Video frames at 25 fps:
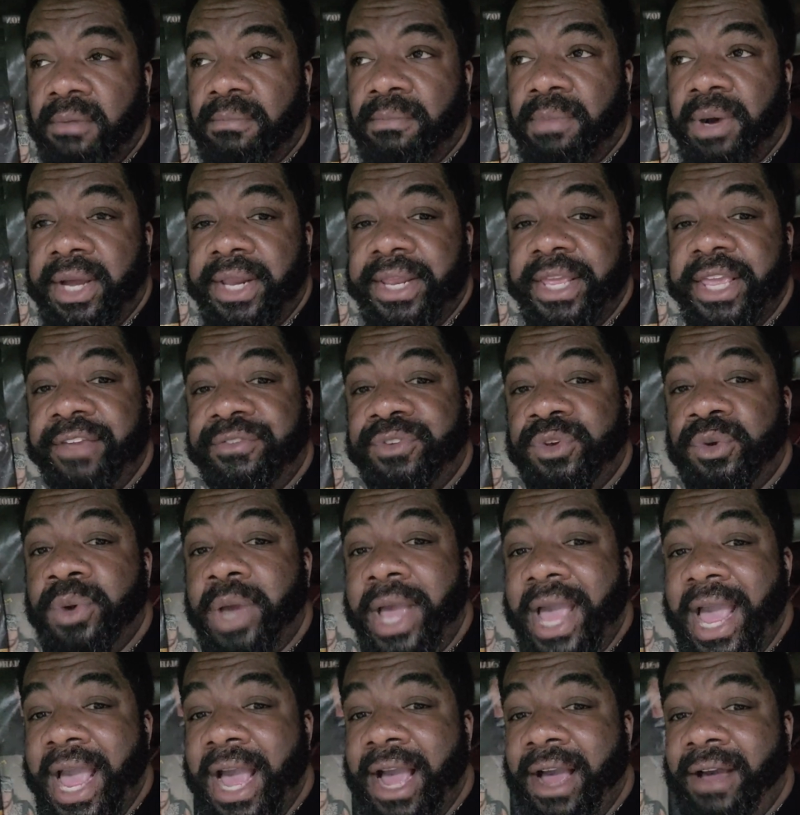But if you
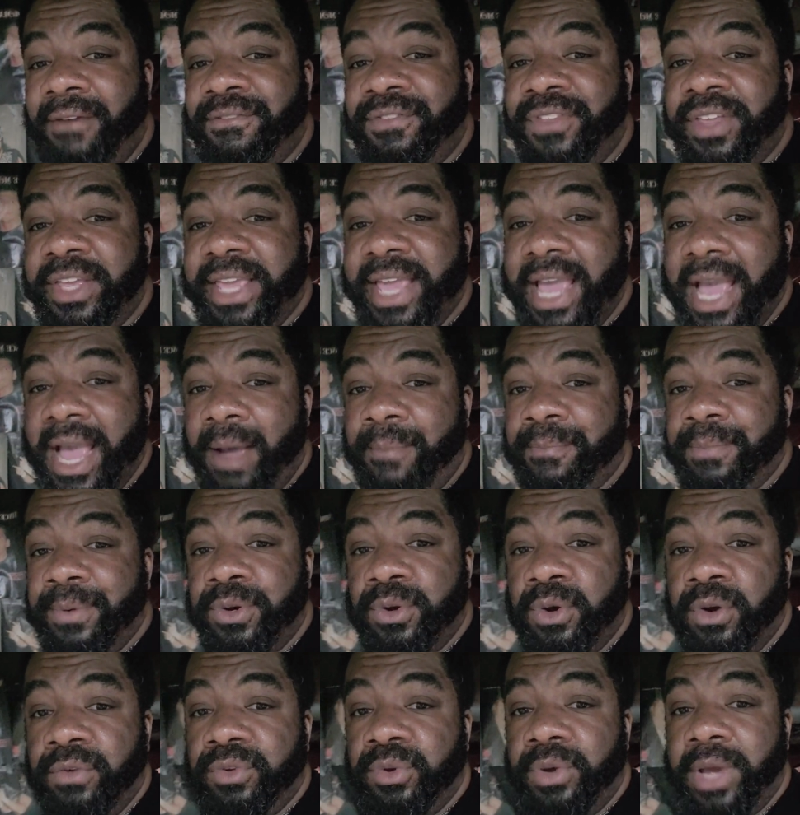have the
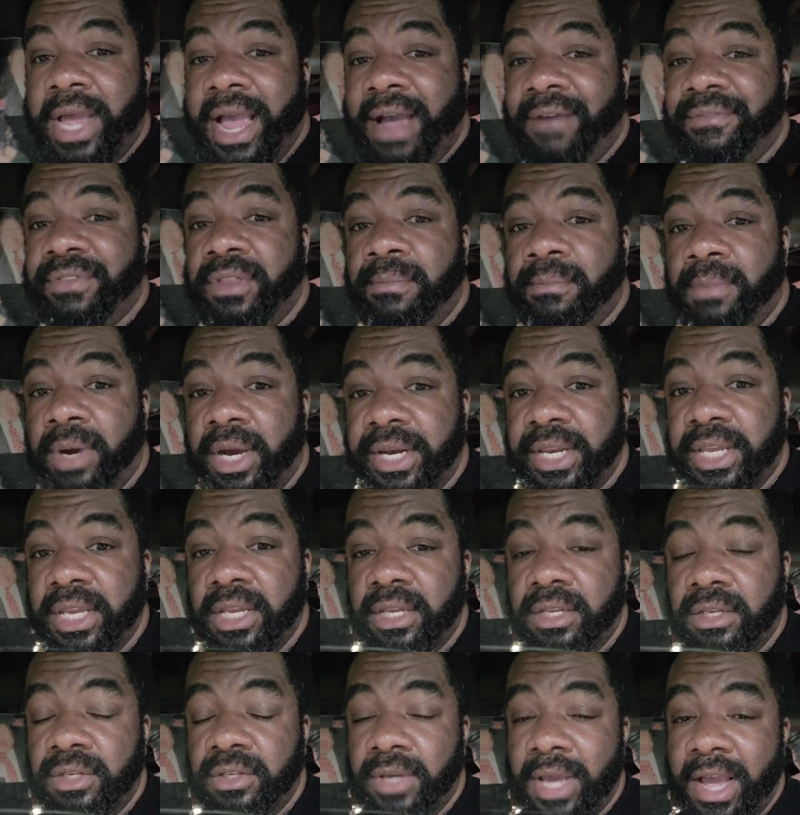capital, if you have the
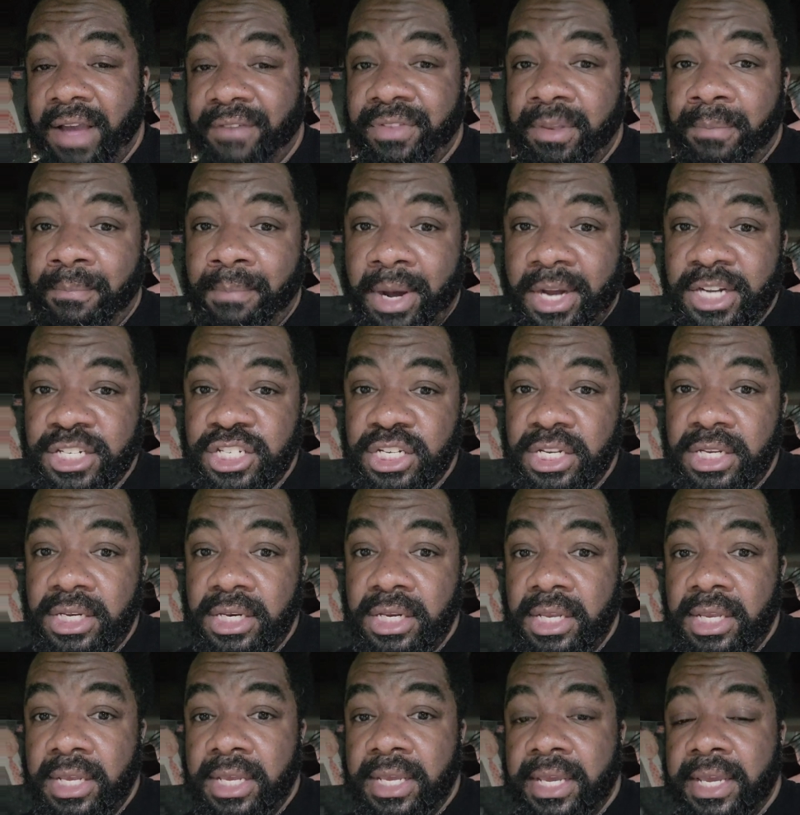money, you have the
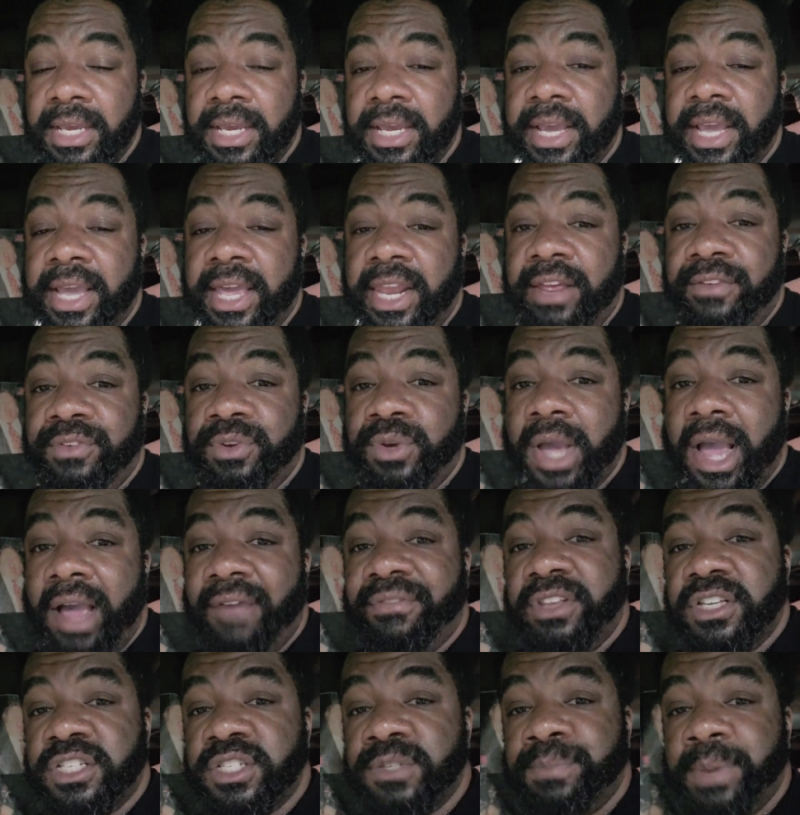budget, and if you
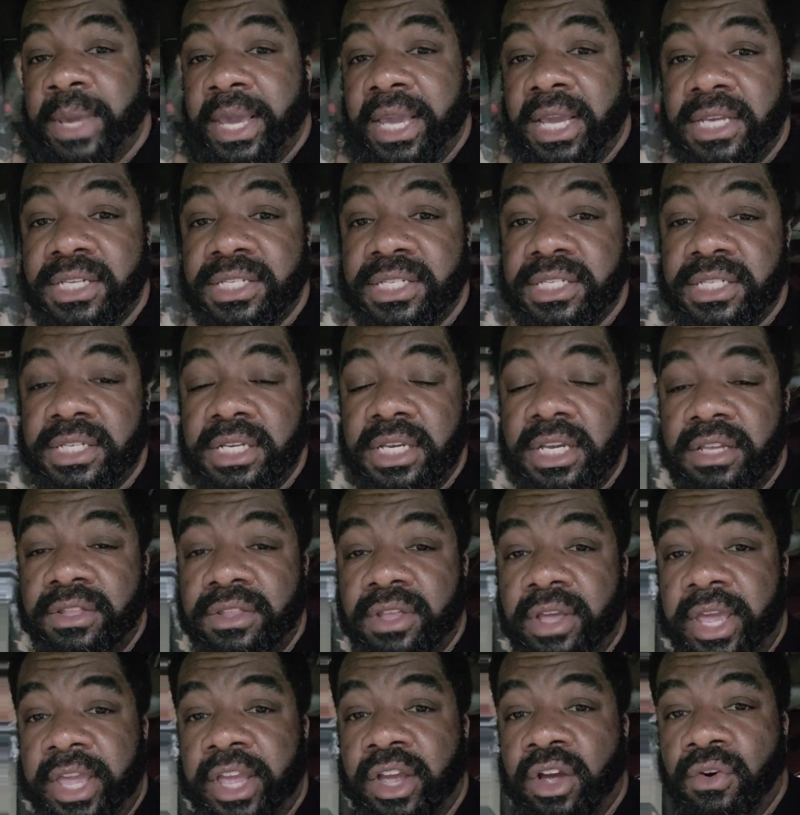have the space,
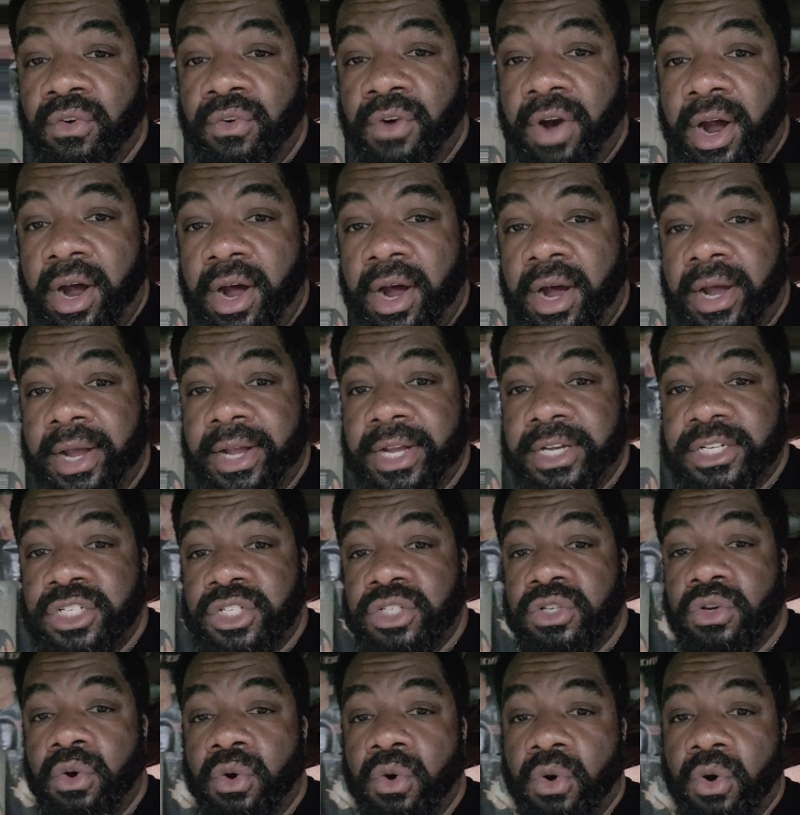either a
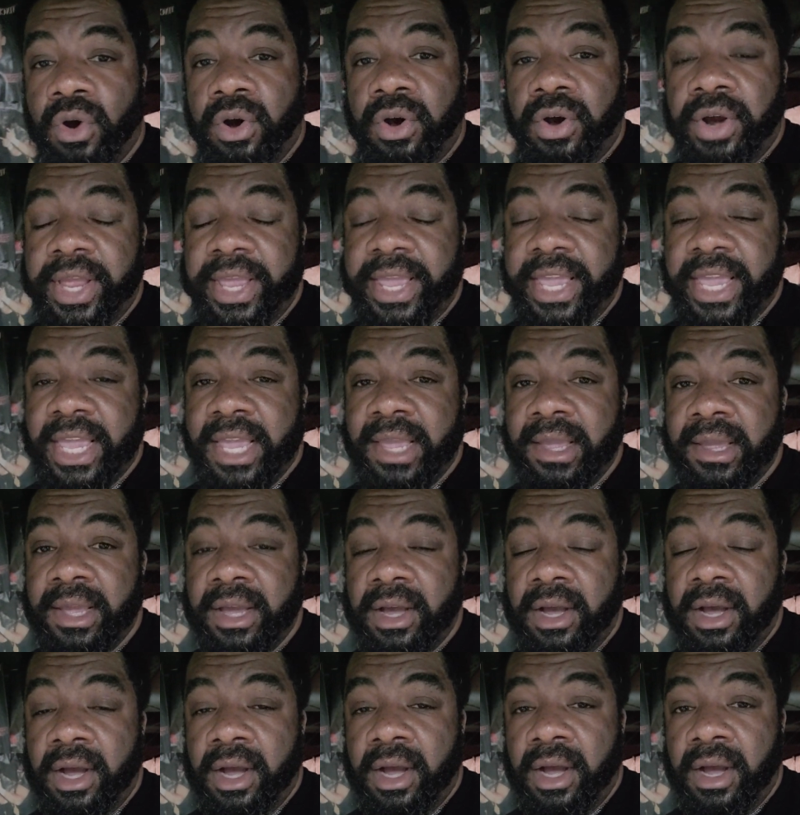garage or
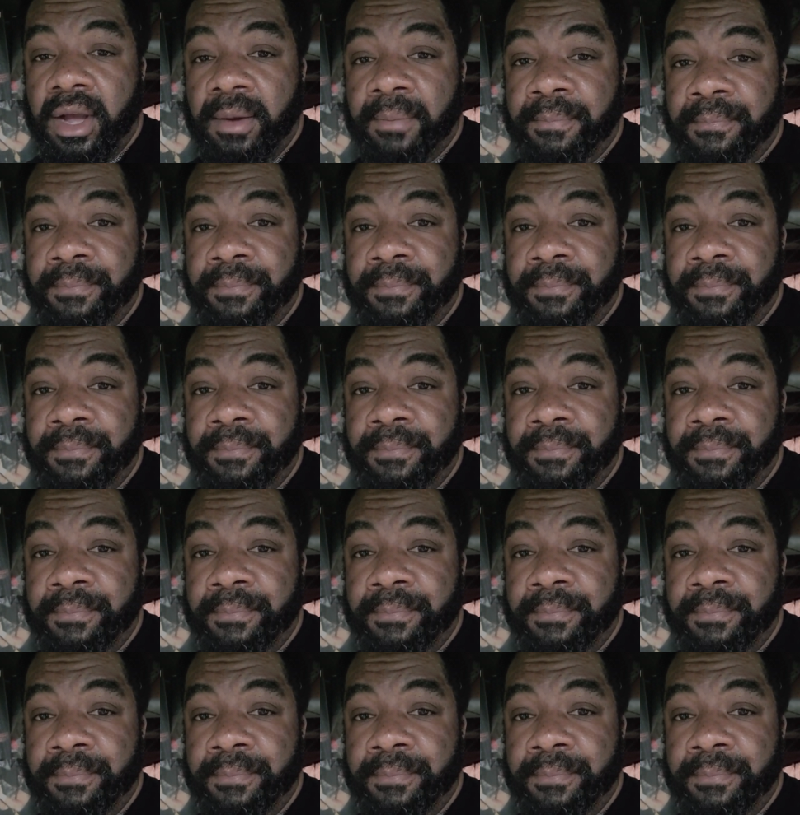a